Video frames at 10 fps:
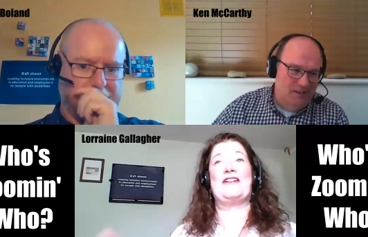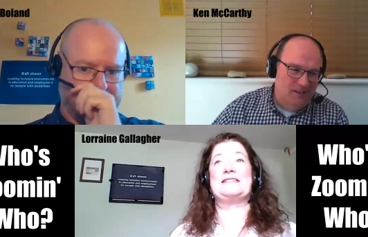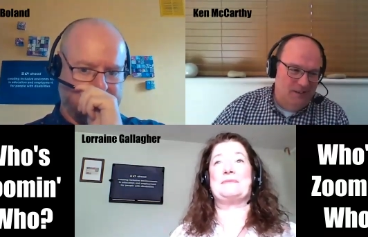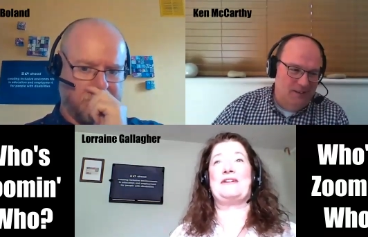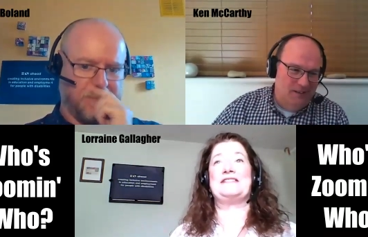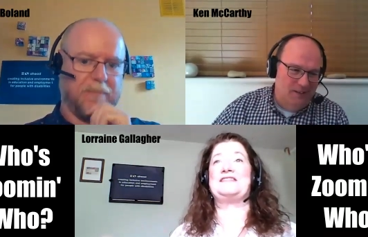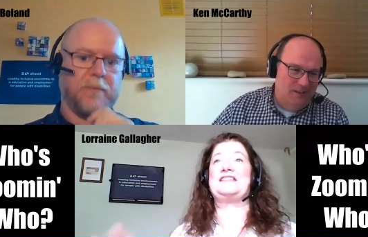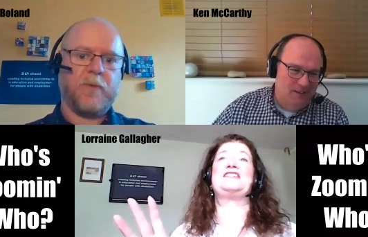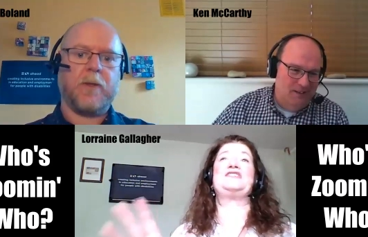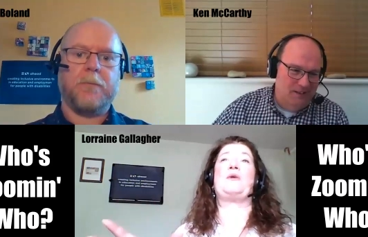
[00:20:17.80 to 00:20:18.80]
Speaker 1: surprised. I
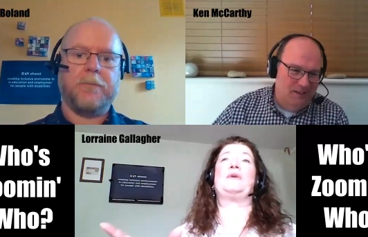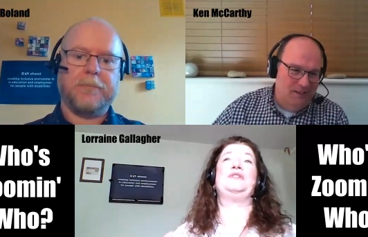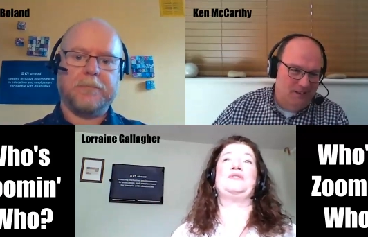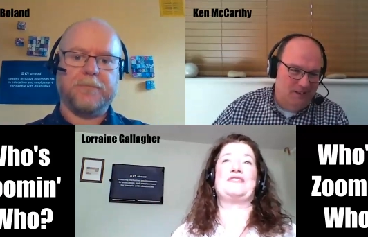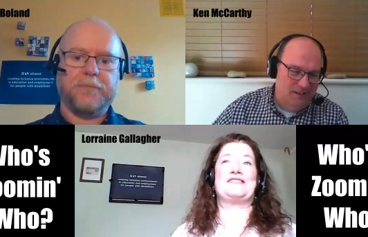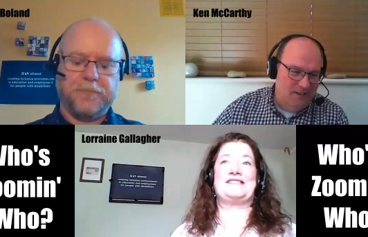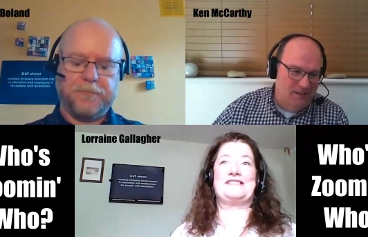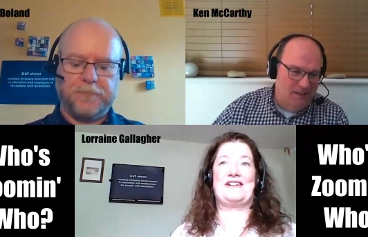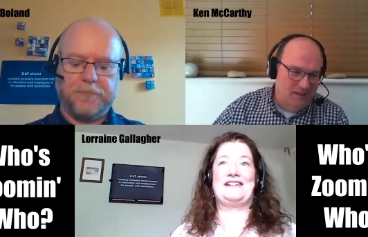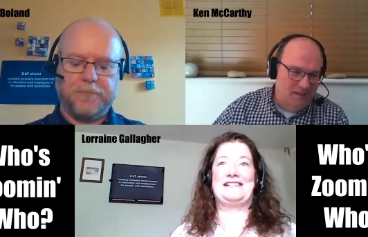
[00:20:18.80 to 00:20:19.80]
didn't know what universal
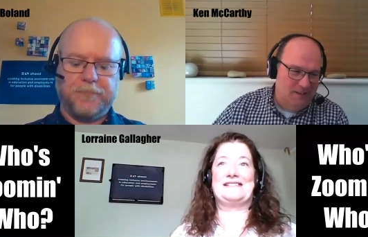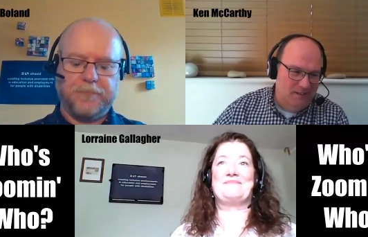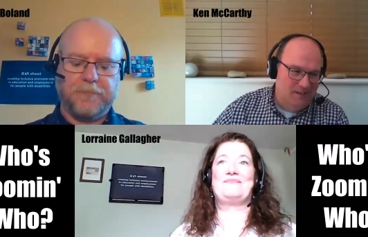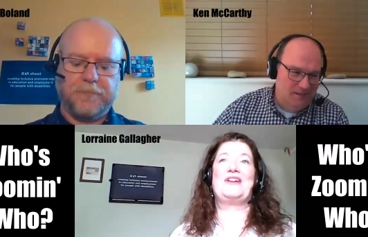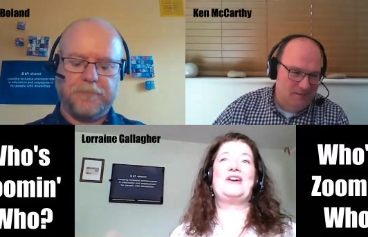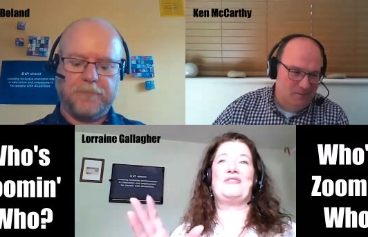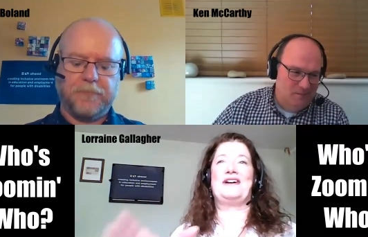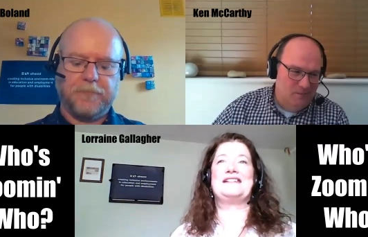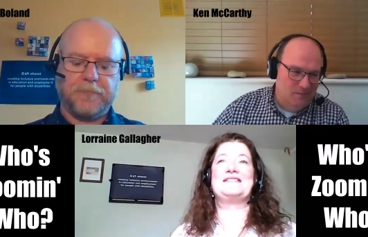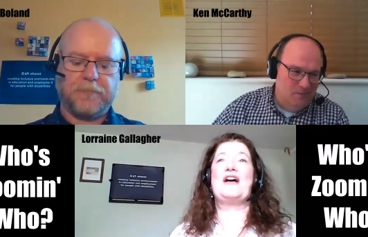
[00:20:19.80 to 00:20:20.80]
design is,
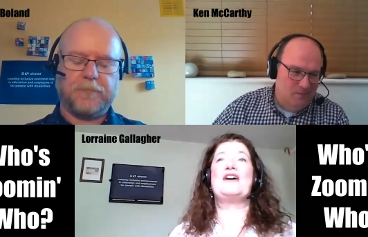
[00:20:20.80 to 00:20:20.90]
right?